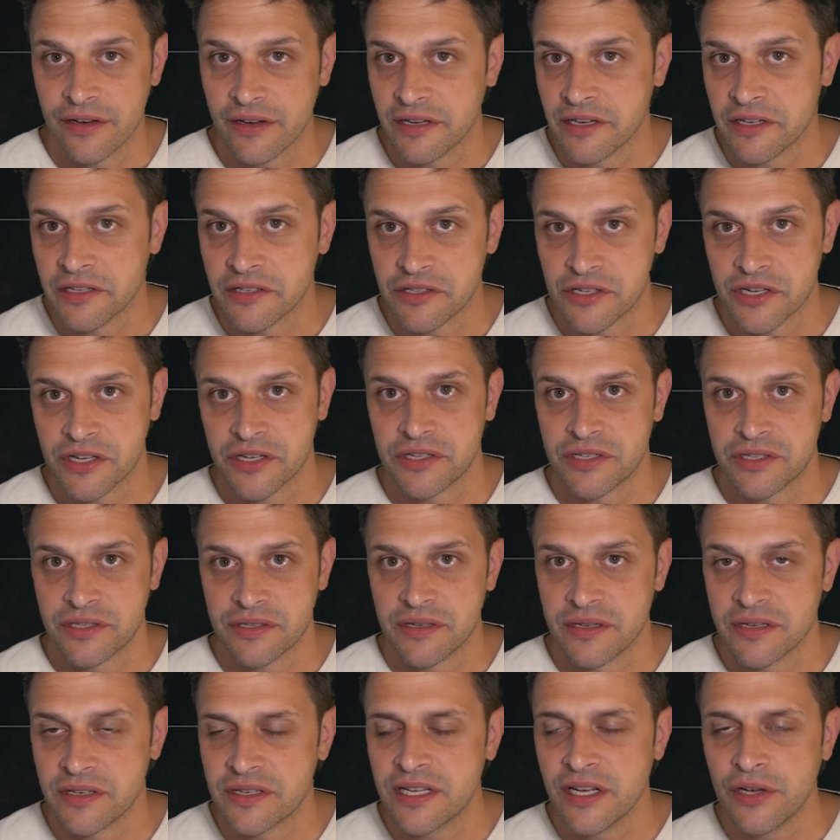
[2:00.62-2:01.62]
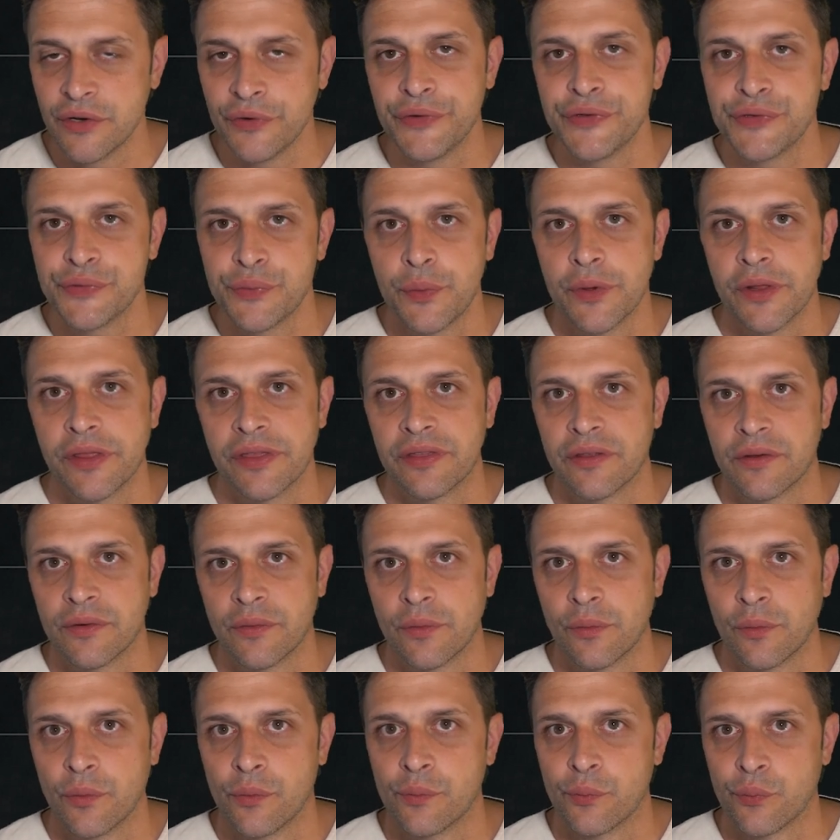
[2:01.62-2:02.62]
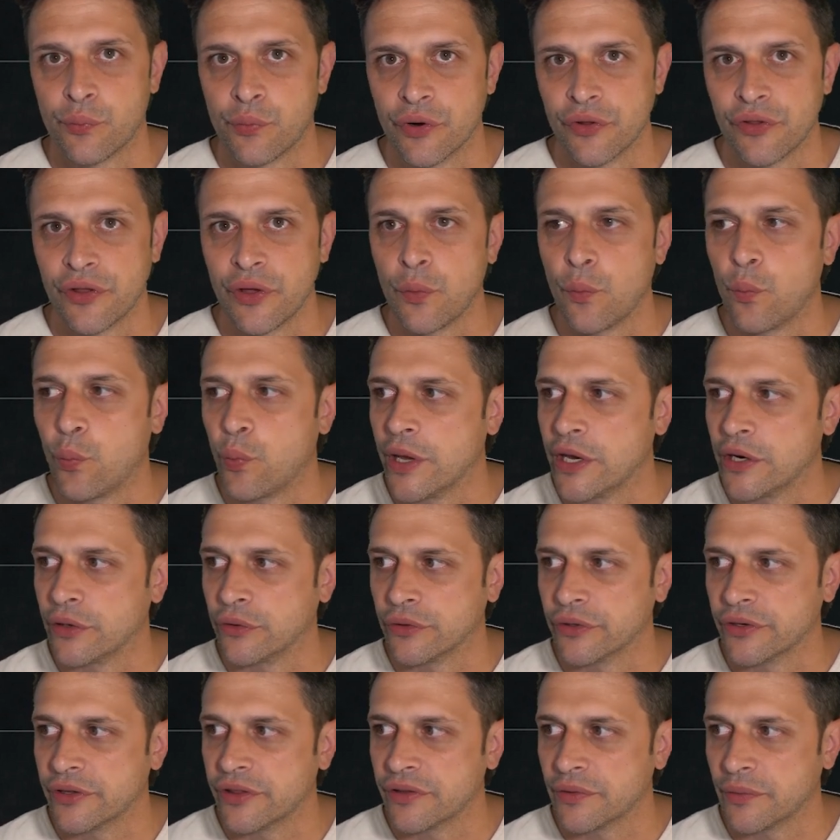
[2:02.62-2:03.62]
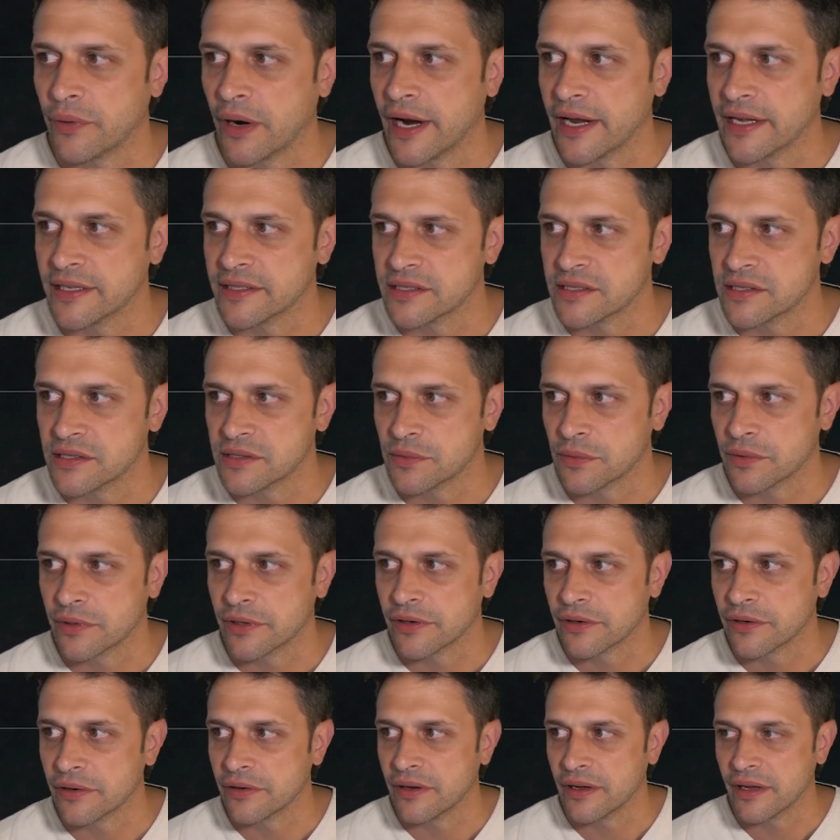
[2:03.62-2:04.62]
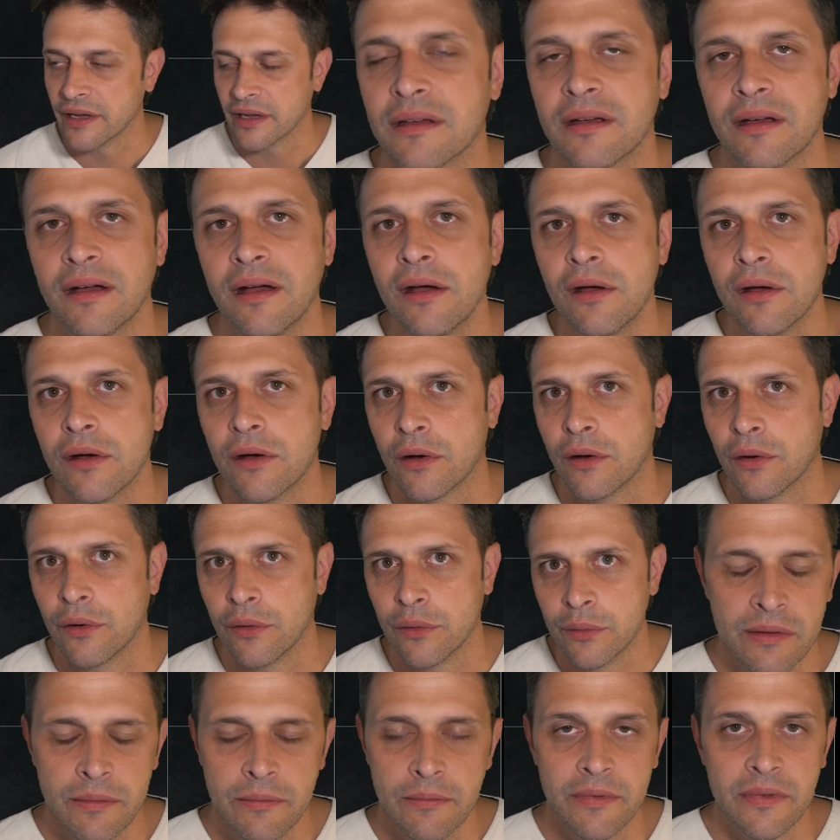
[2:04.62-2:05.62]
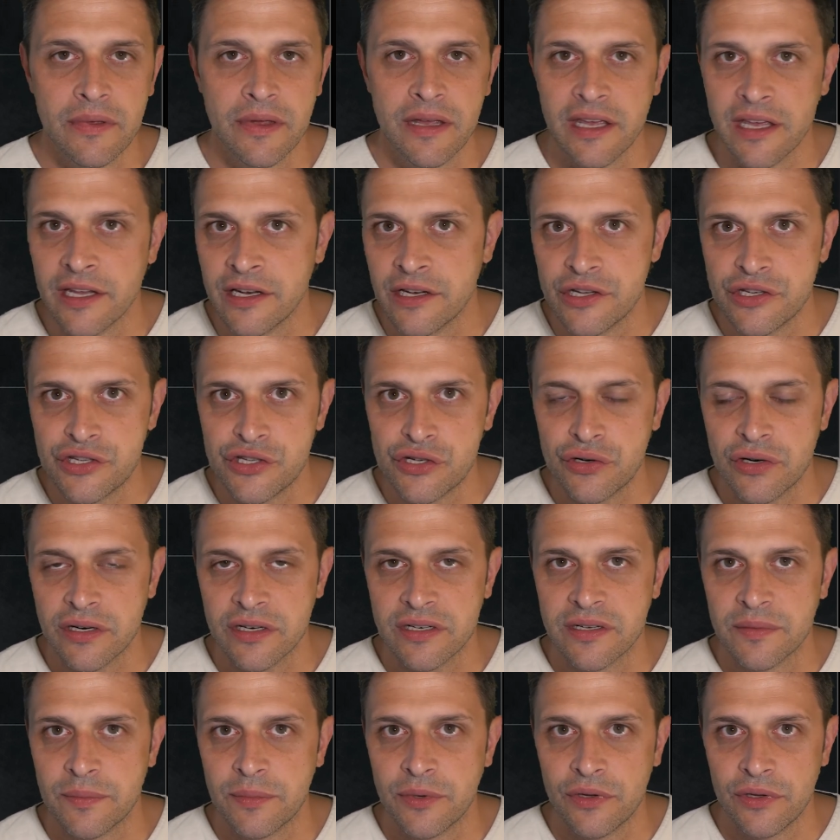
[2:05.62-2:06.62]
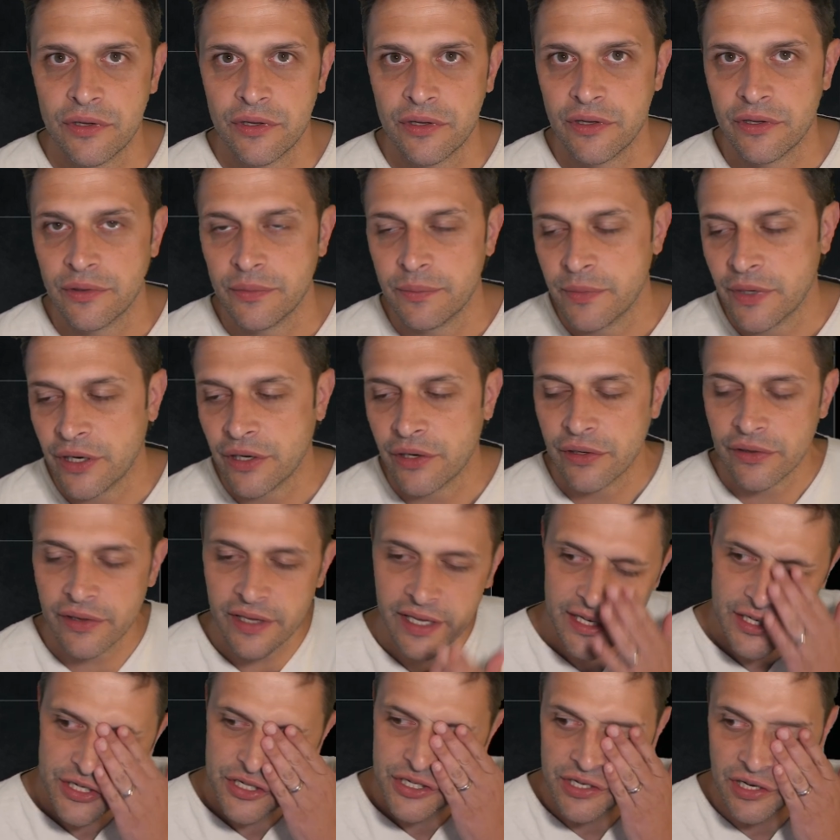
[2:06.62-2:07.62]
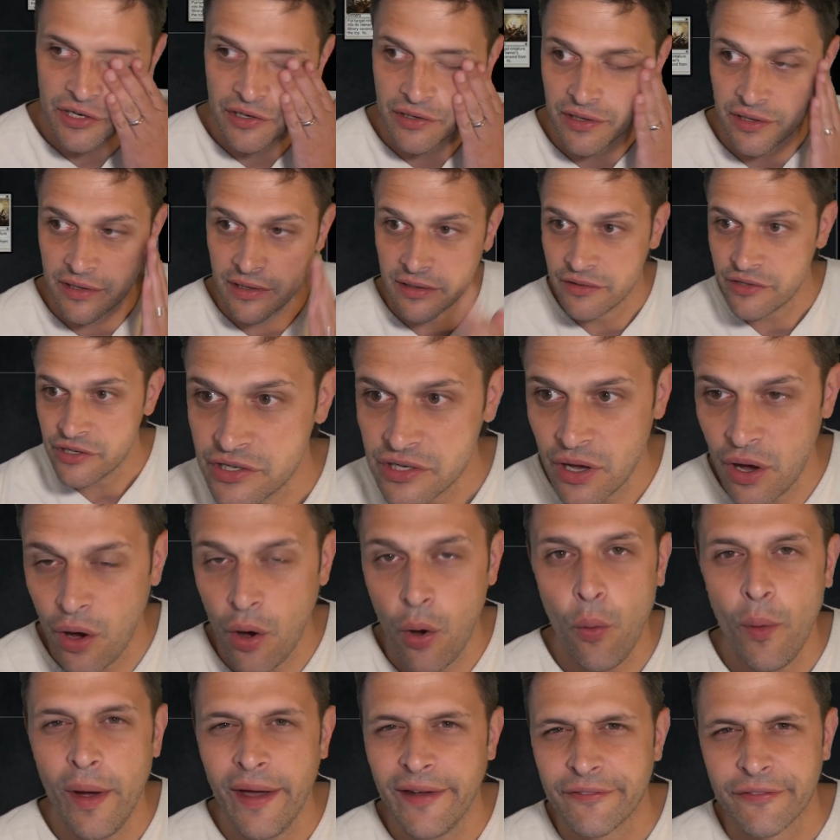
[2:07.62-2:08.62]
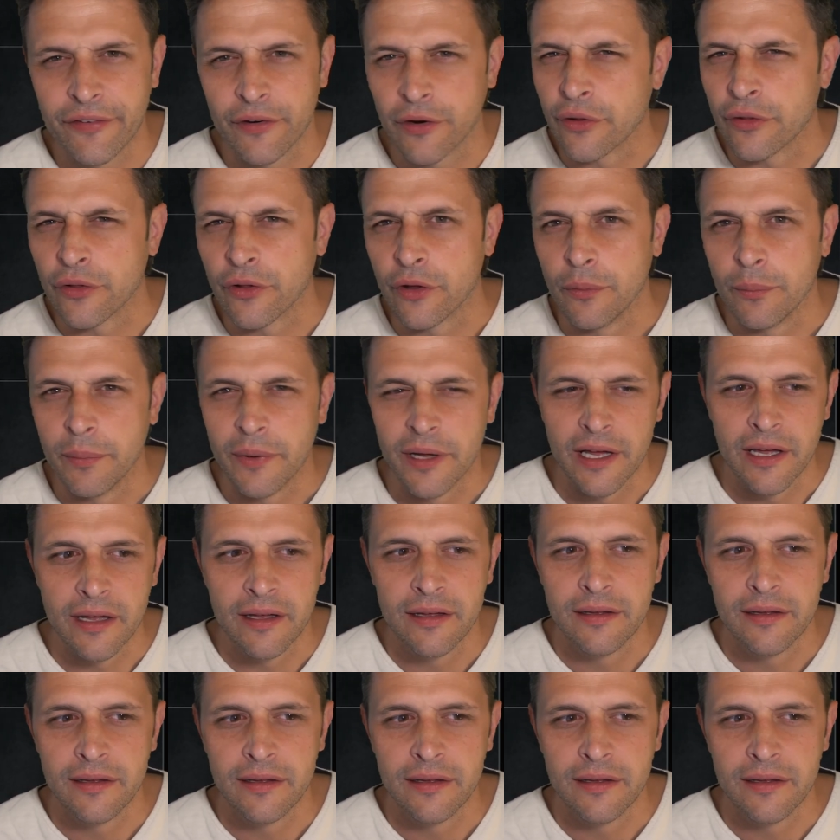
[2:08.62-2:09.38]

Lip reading: It deals with really weird threats where you're like, oh, indestructible Merit Lage token, just go away for a little bit.